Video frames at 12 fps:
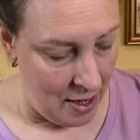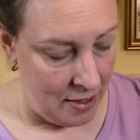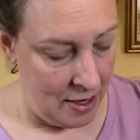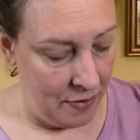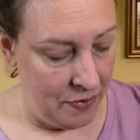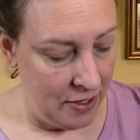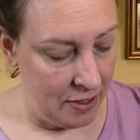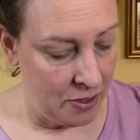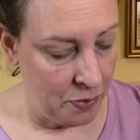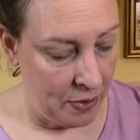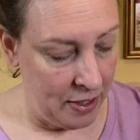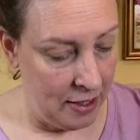Now, this
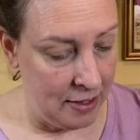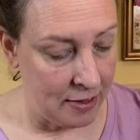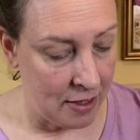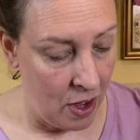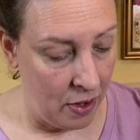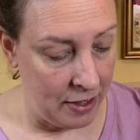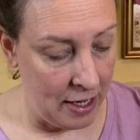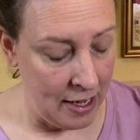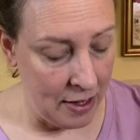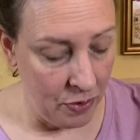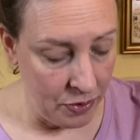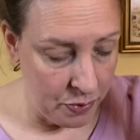one is called
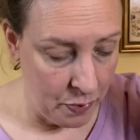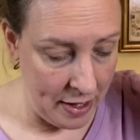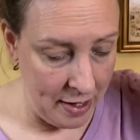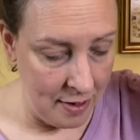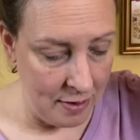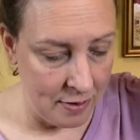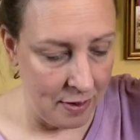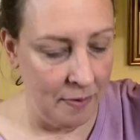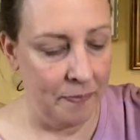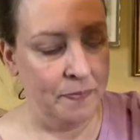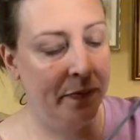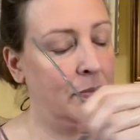Eagle's Wings,
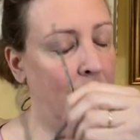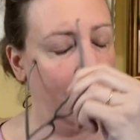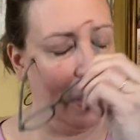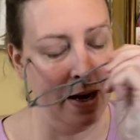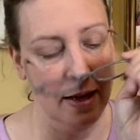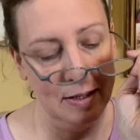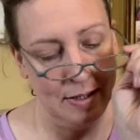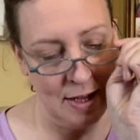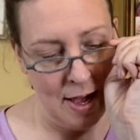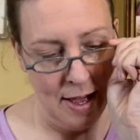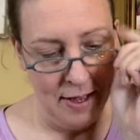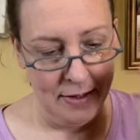and it
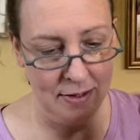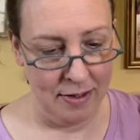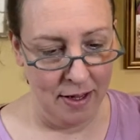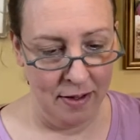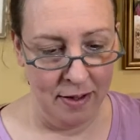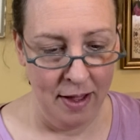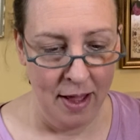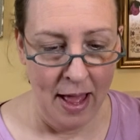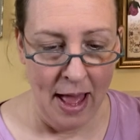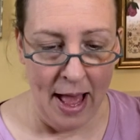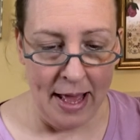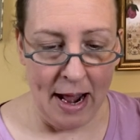says,
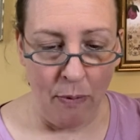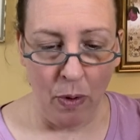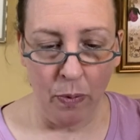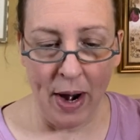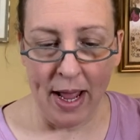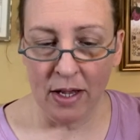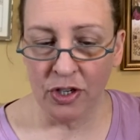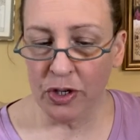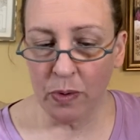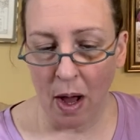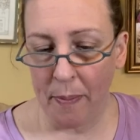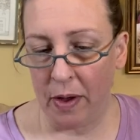"And I will raise
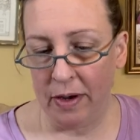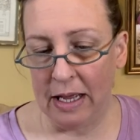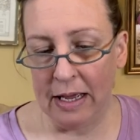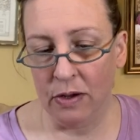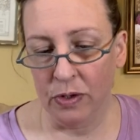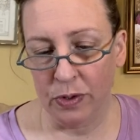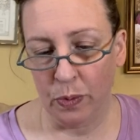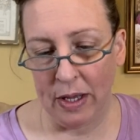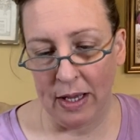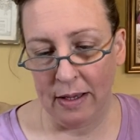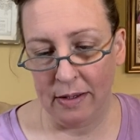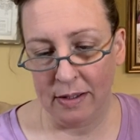you up on eagle's
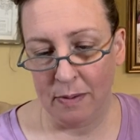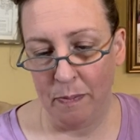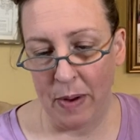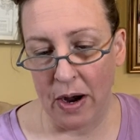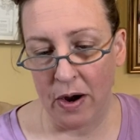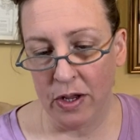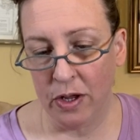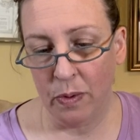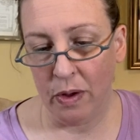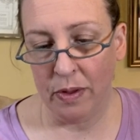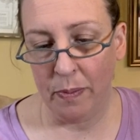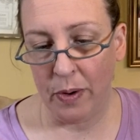wings, bear you
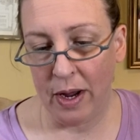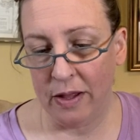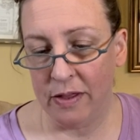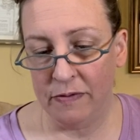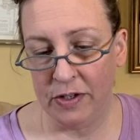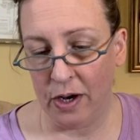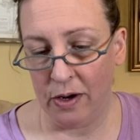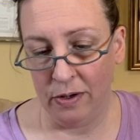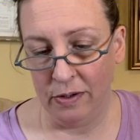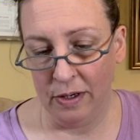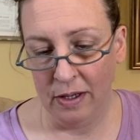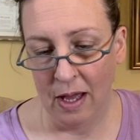on the breath of
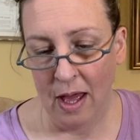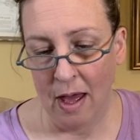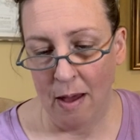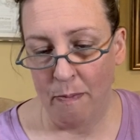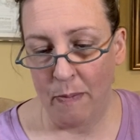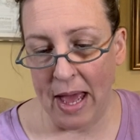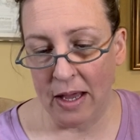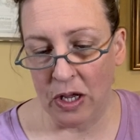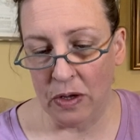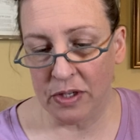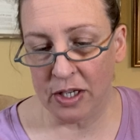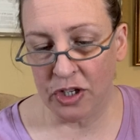dawn, make
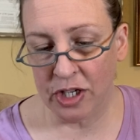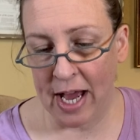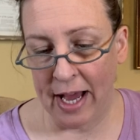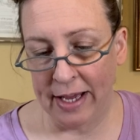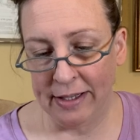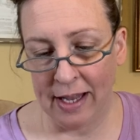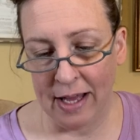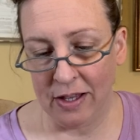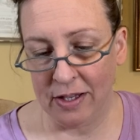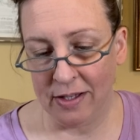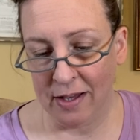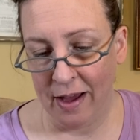you to shine like the
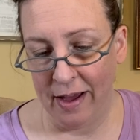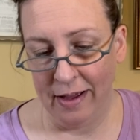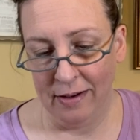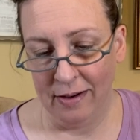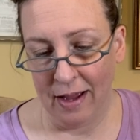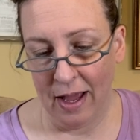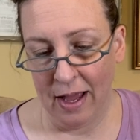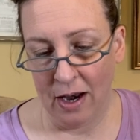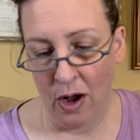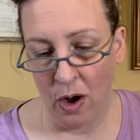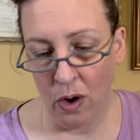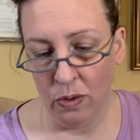sun, and
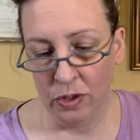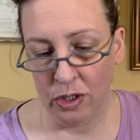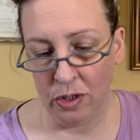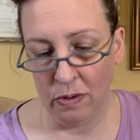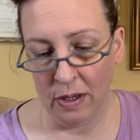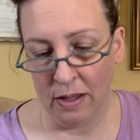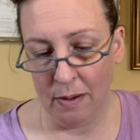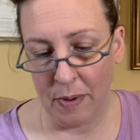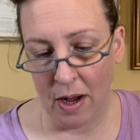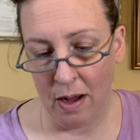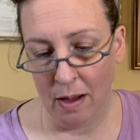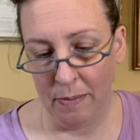hold you in the
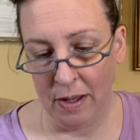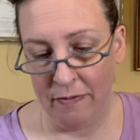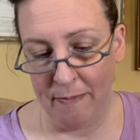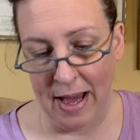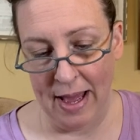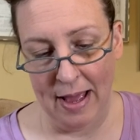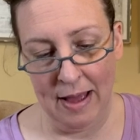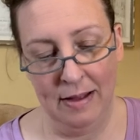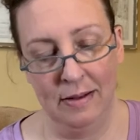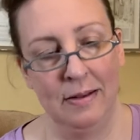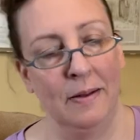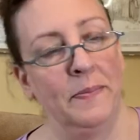palm of my hand."